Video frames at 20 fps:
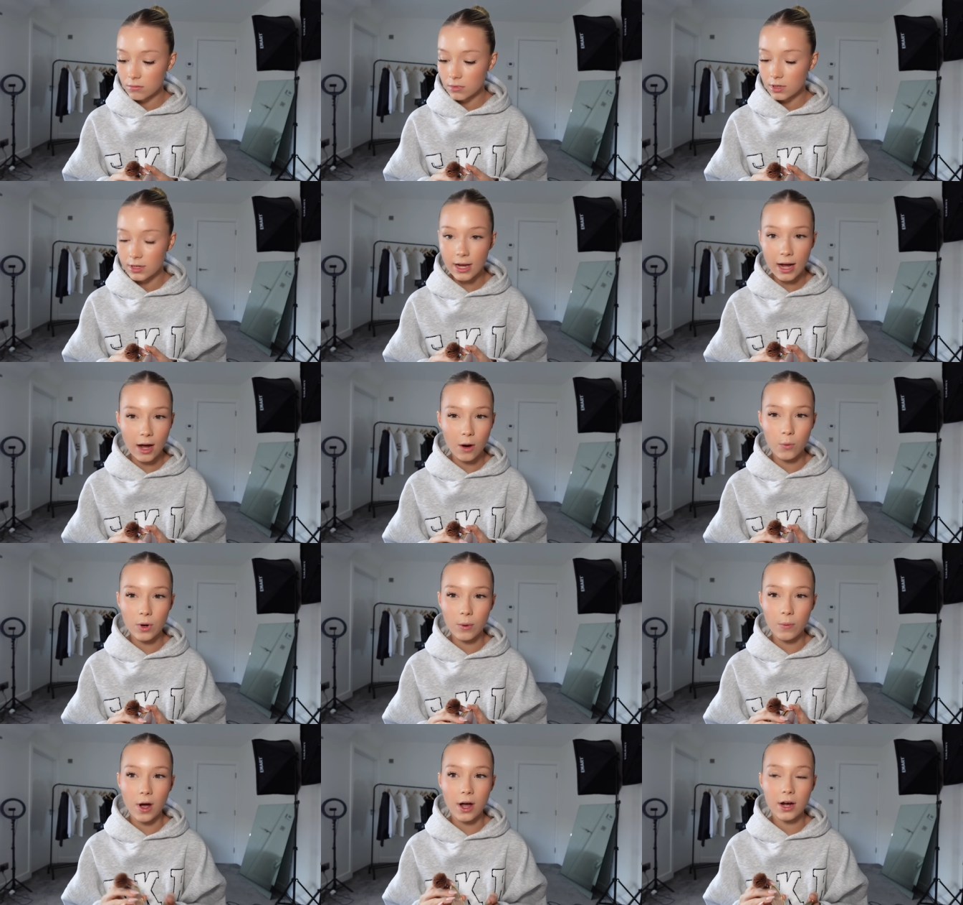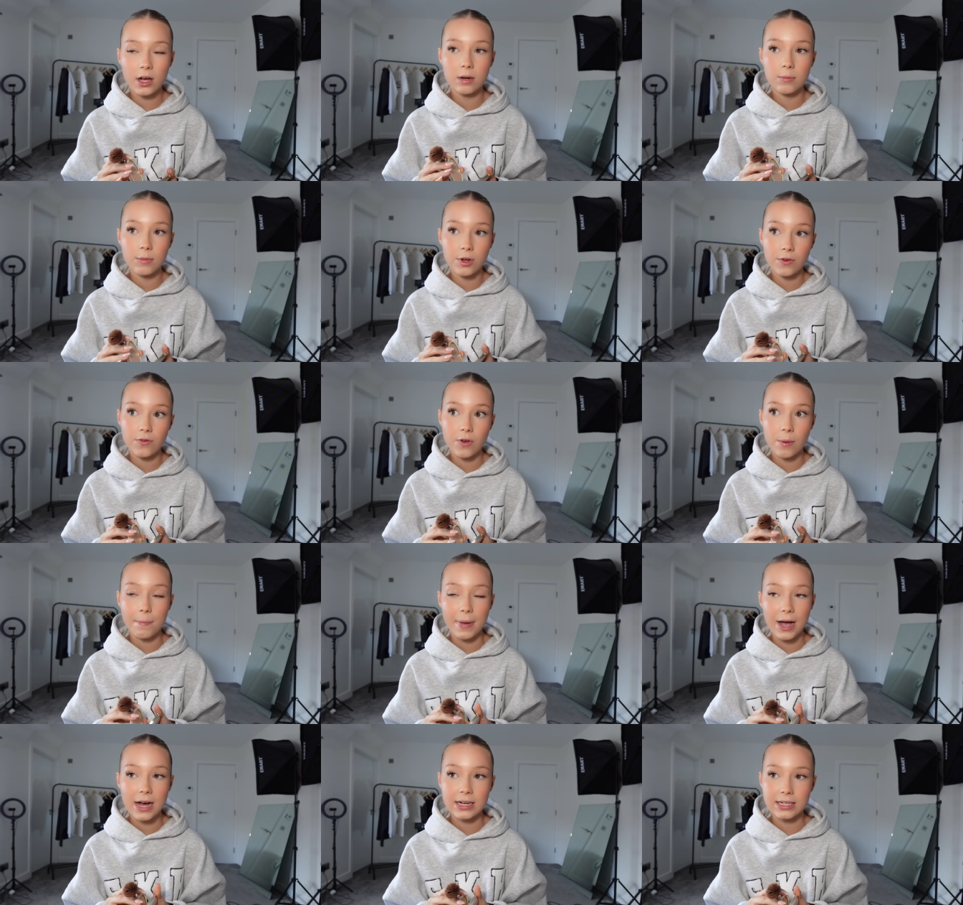yeah we were going to
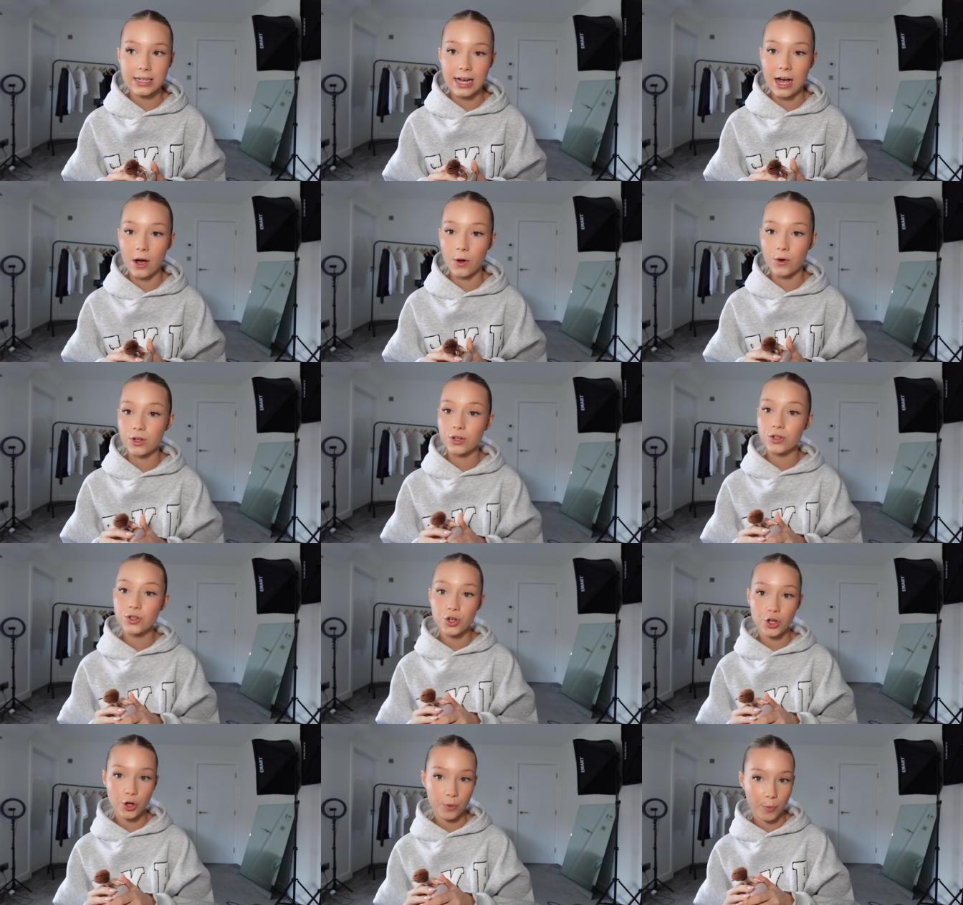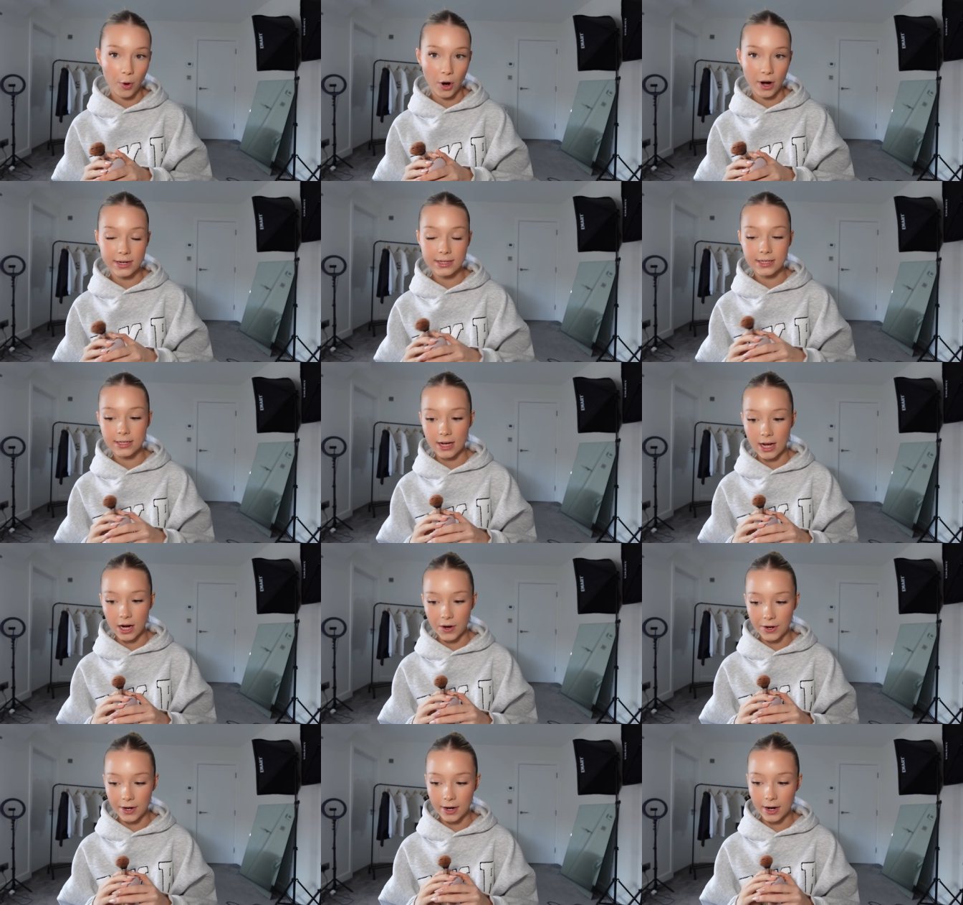move back down to Brighton
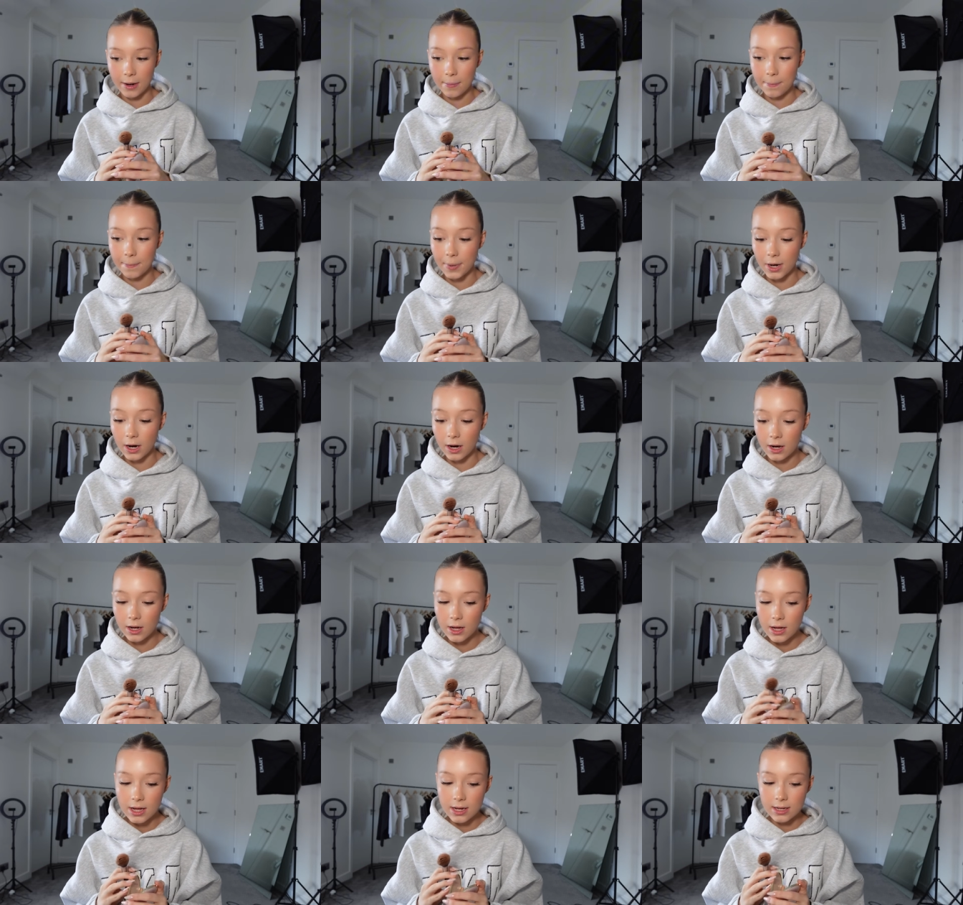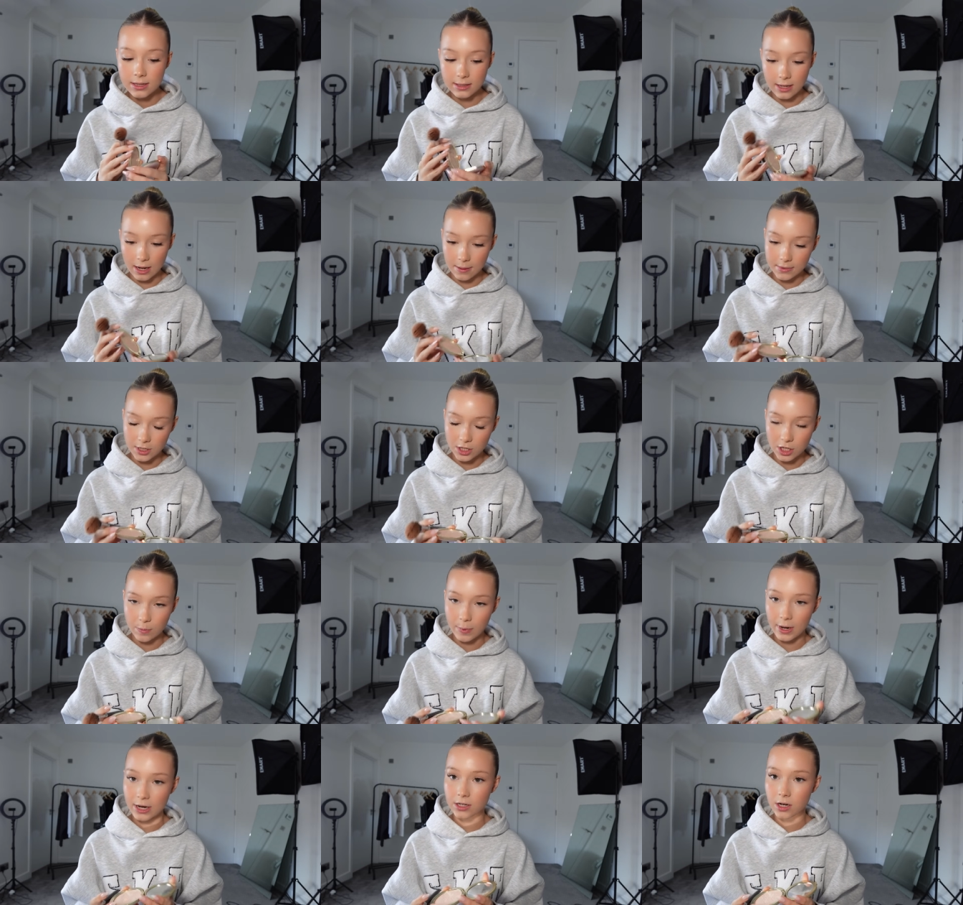area but Sam's
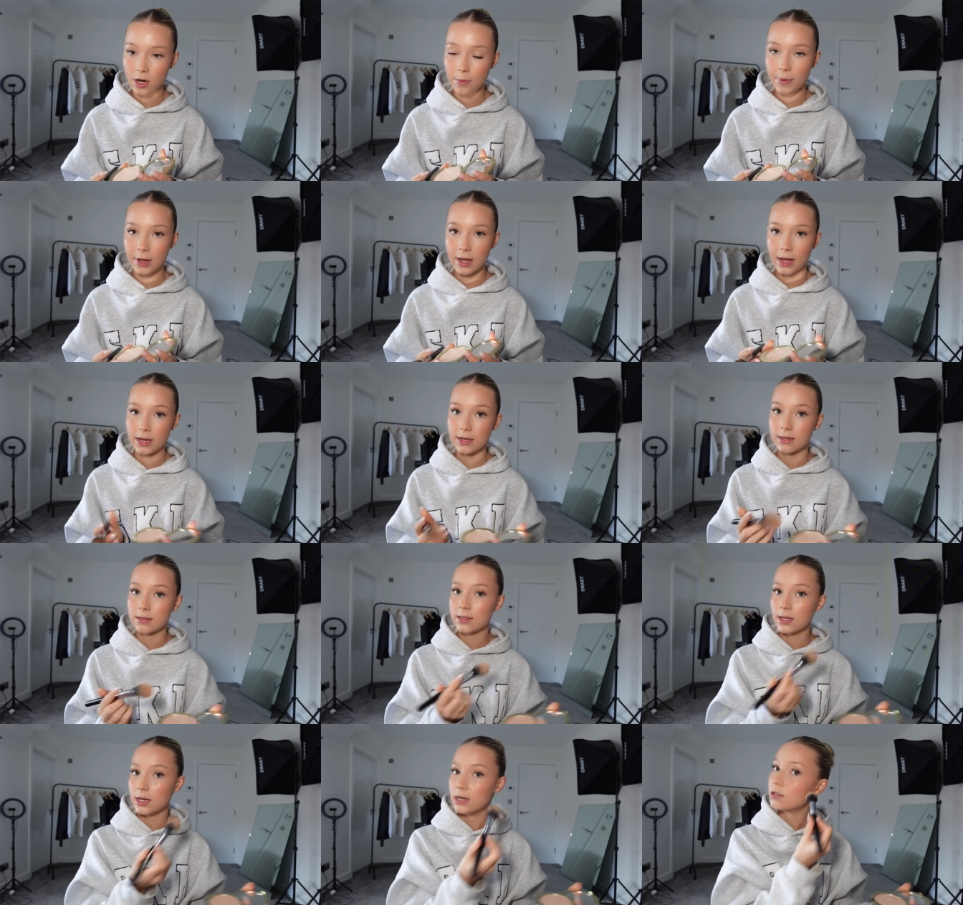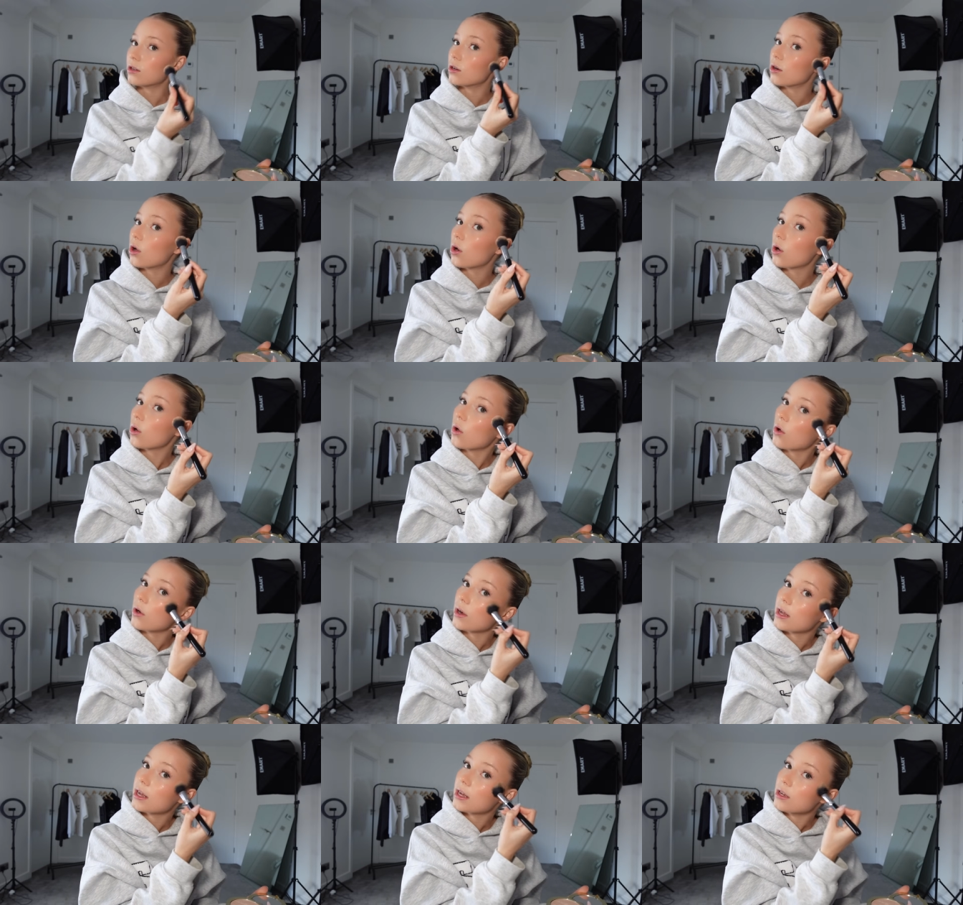actually picked up a season
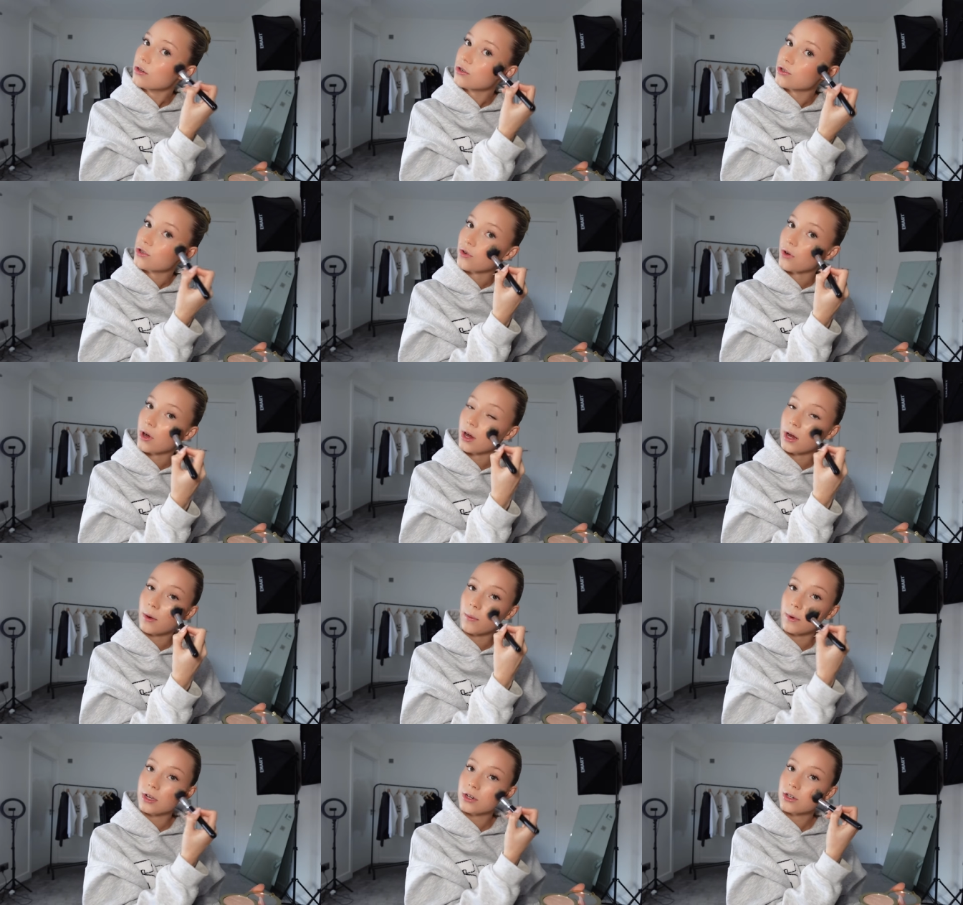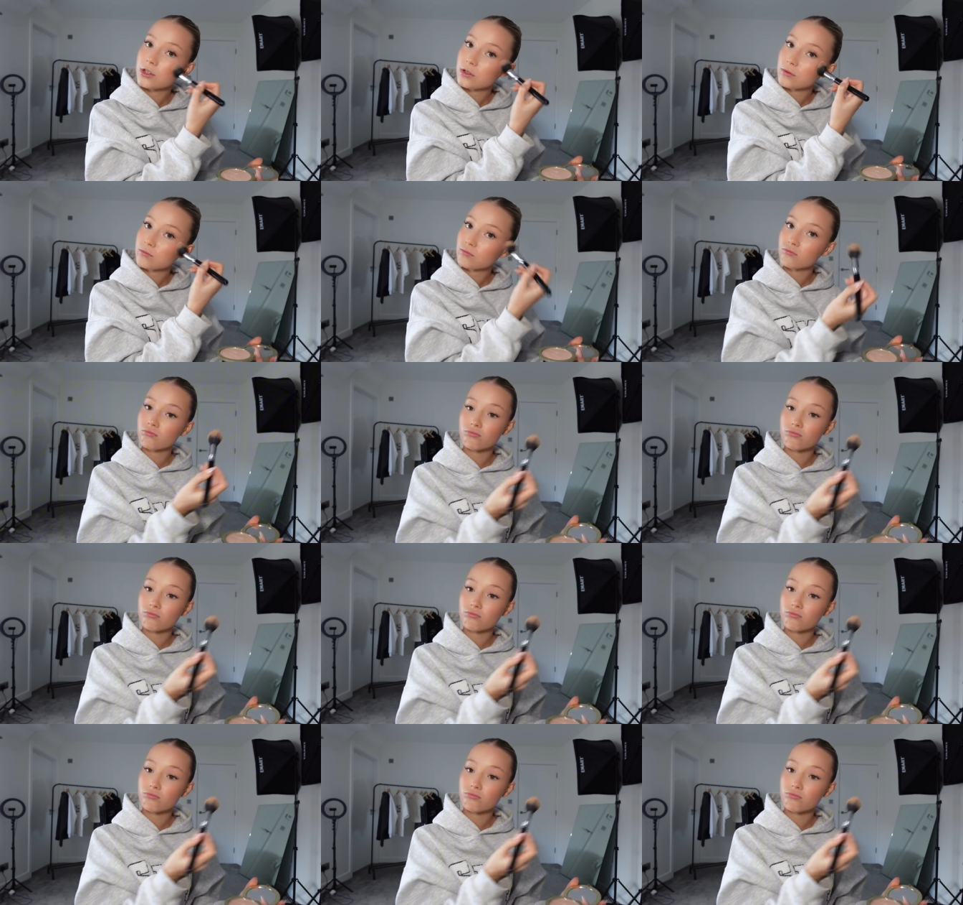long injury which